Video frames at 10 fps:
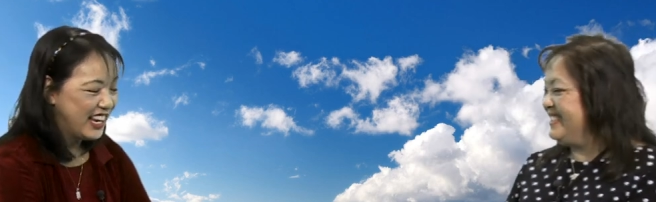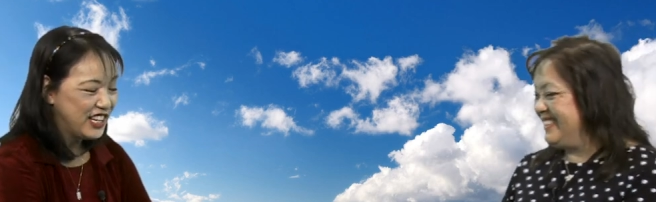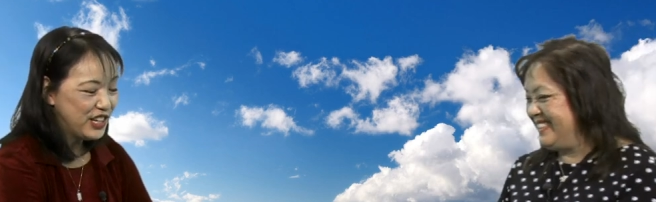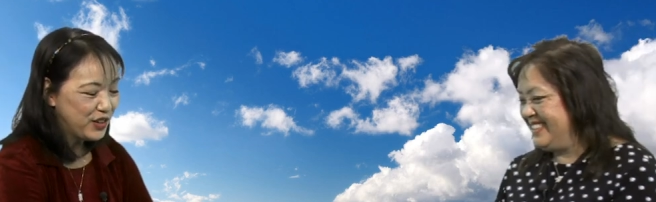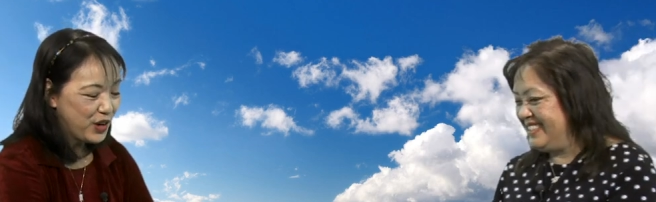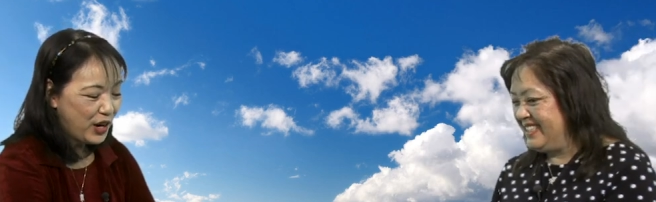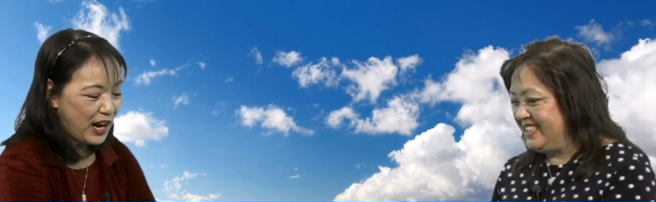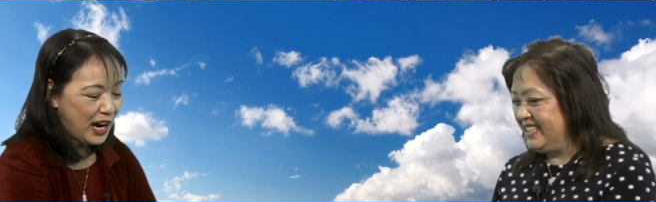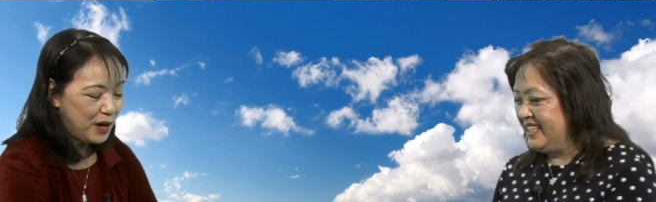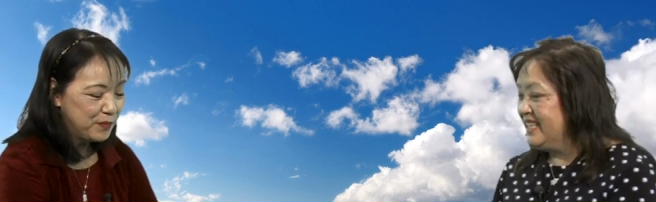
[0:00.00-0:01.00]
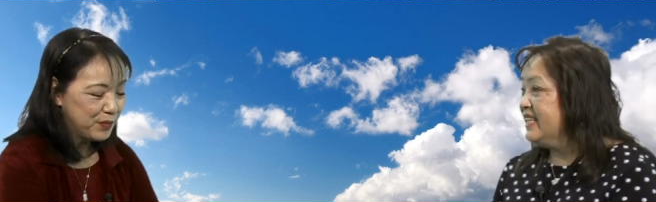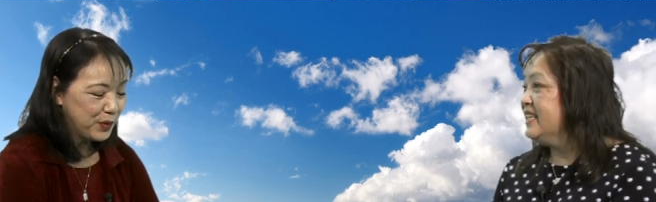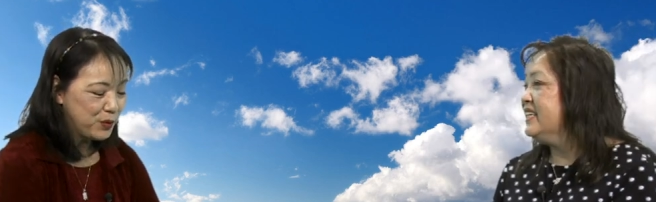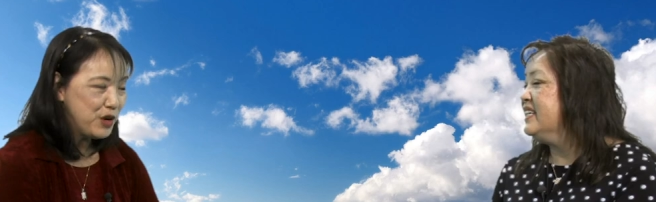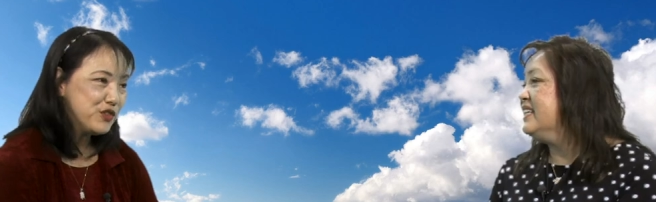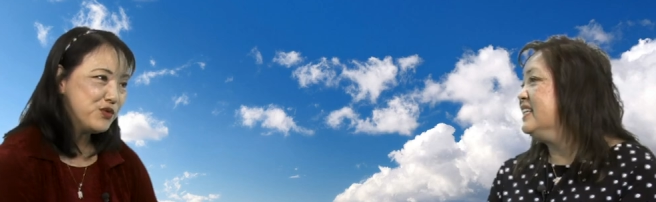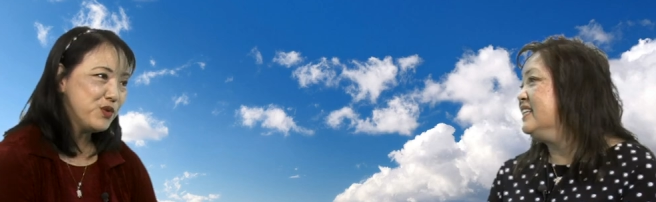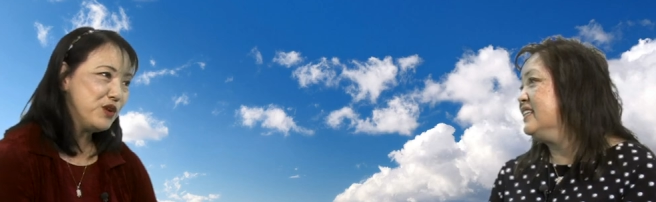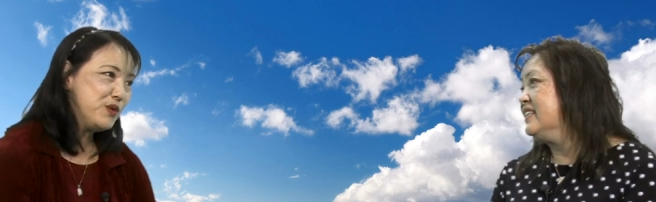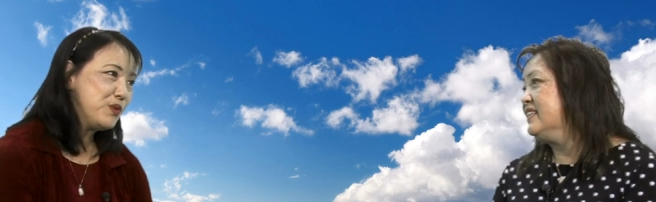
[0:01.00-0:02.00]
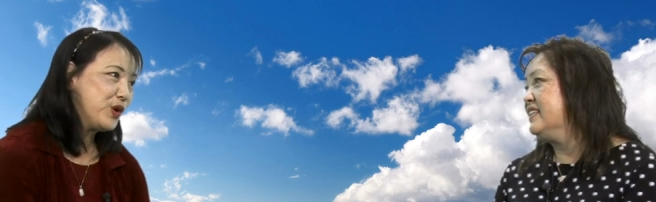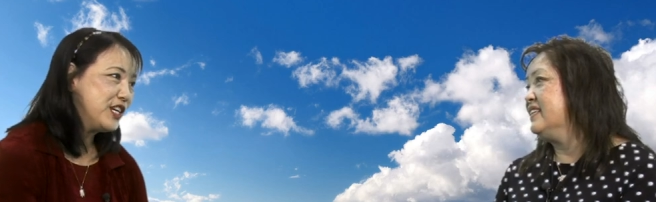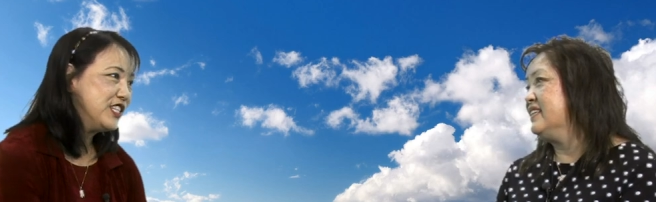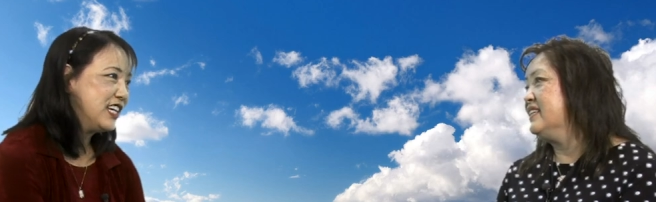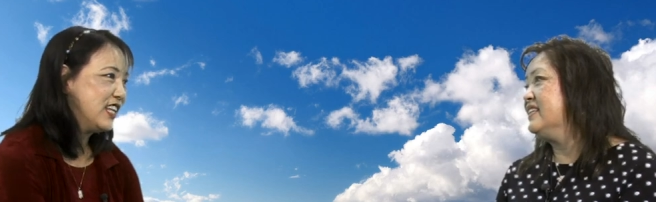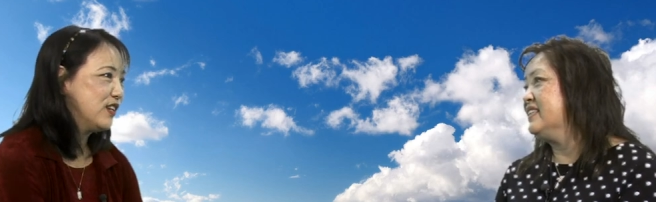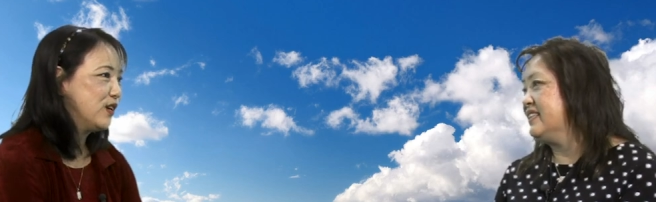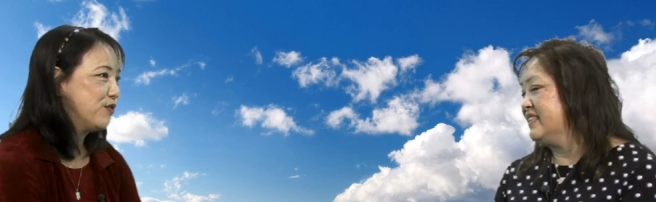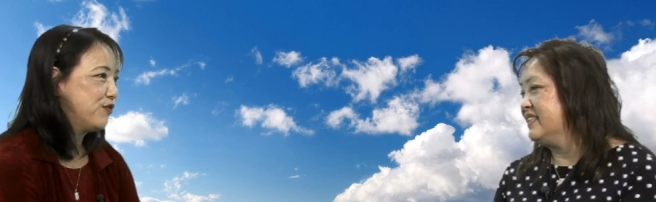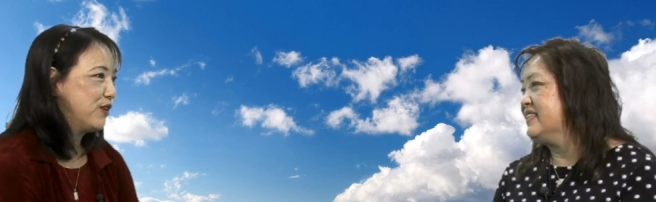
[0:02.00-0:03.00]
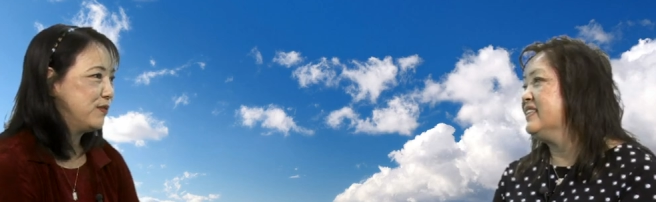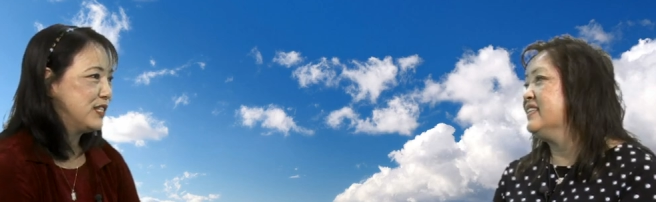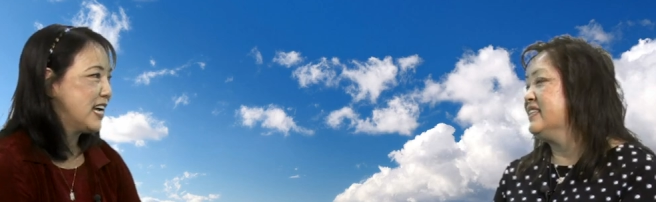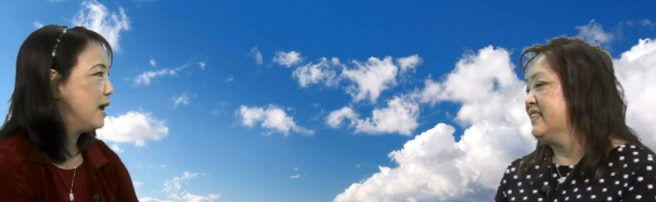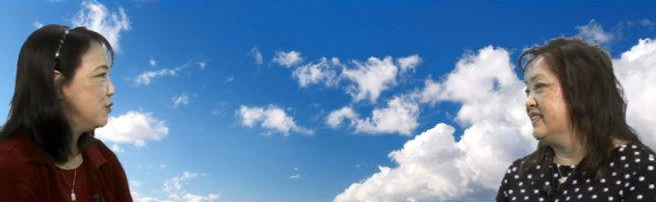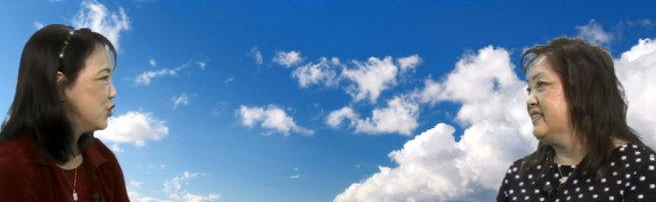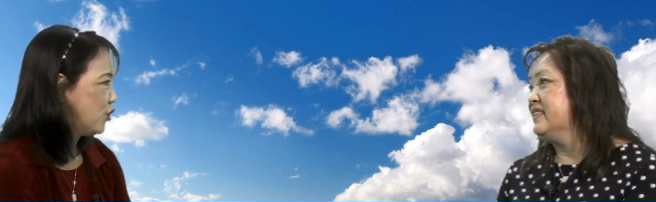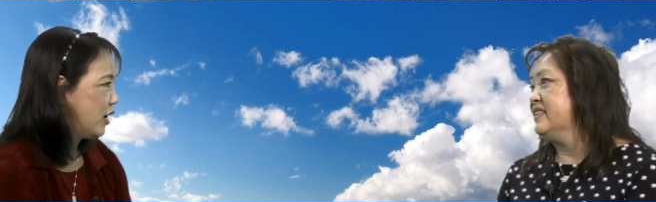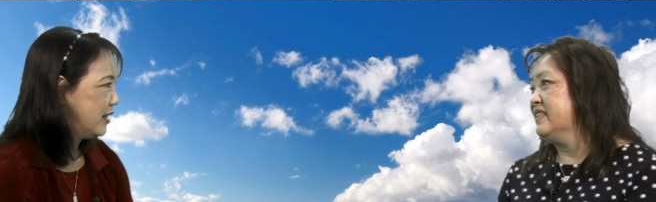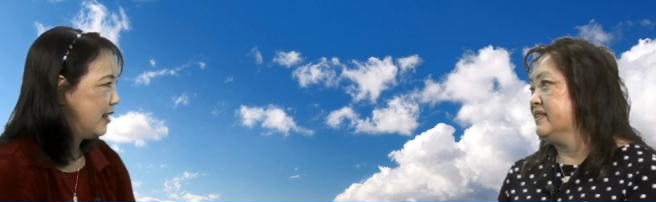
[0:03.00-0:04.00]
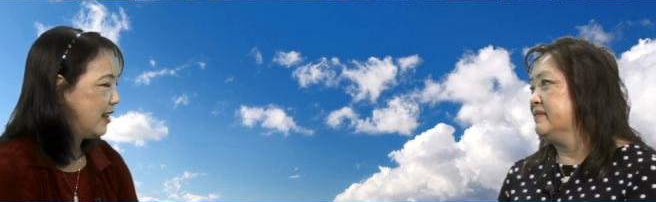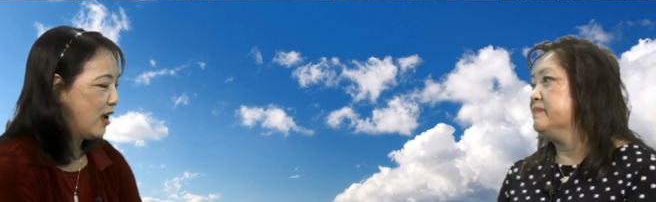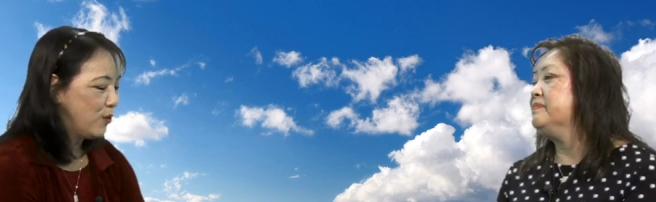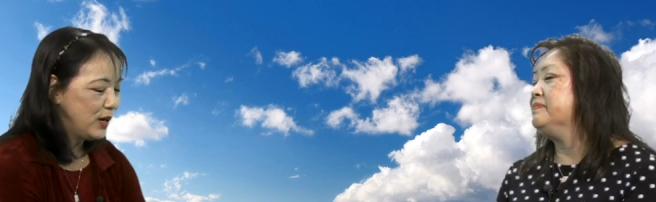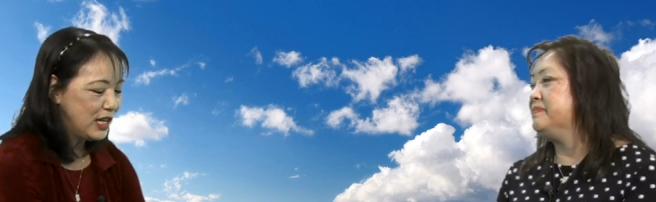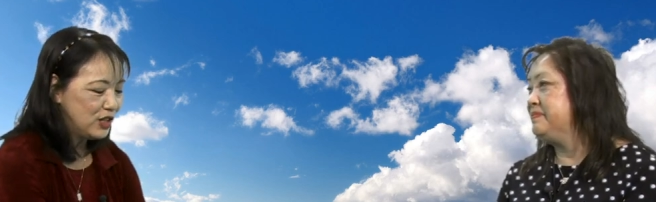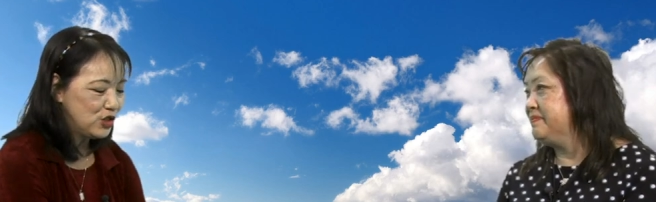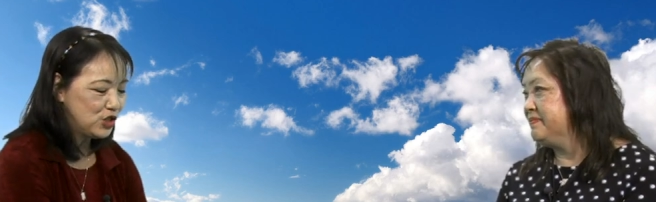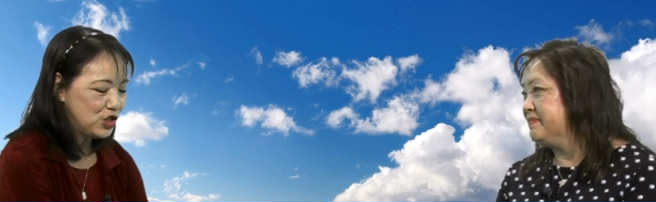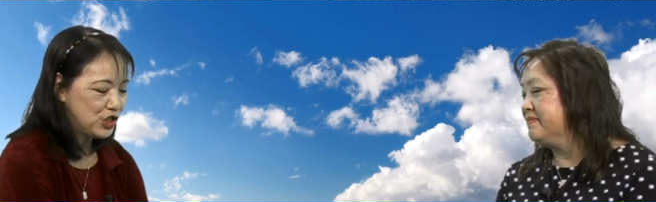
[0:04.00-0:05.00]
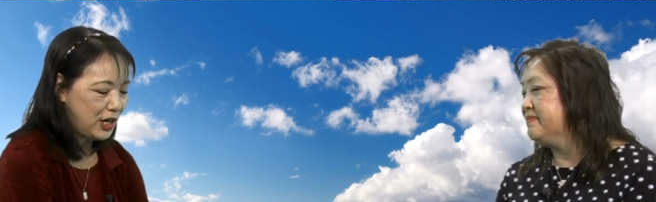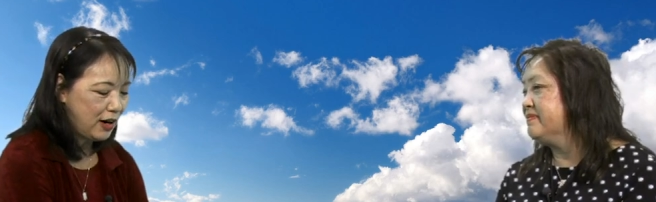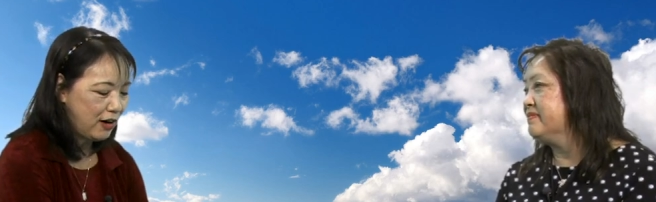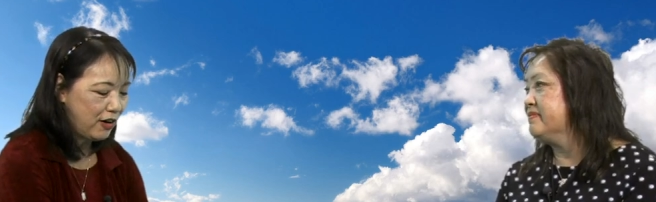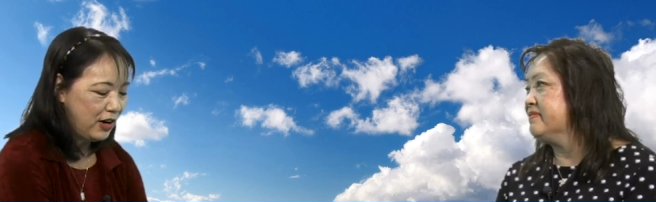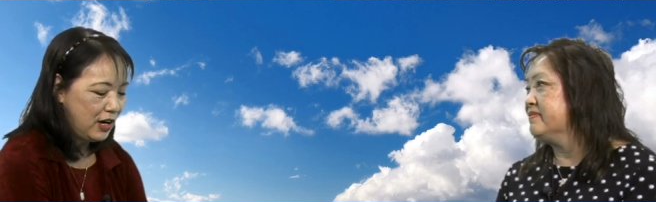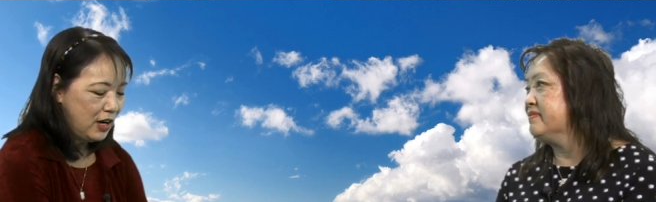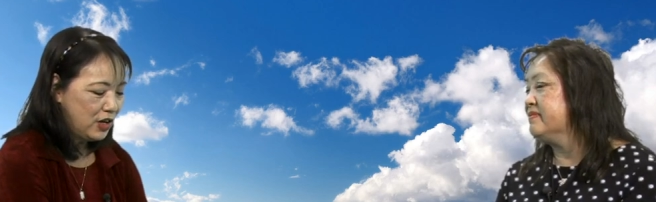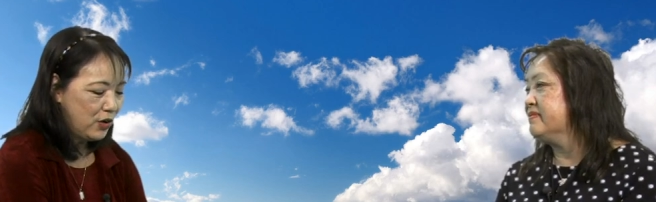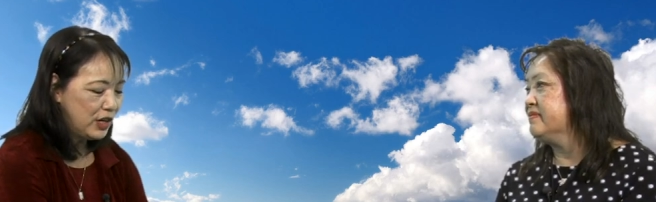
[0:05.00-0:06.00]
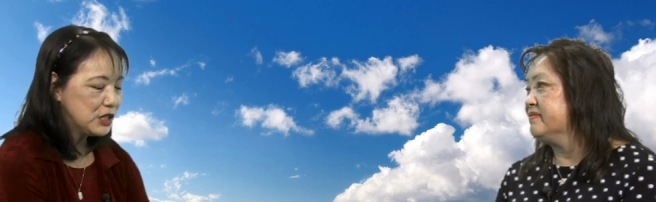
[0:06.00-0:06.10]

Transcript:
Speaker 1: you know, um, we've we've been working together from the time you started, and I would mm -hmm. like mm-hmm. you to share your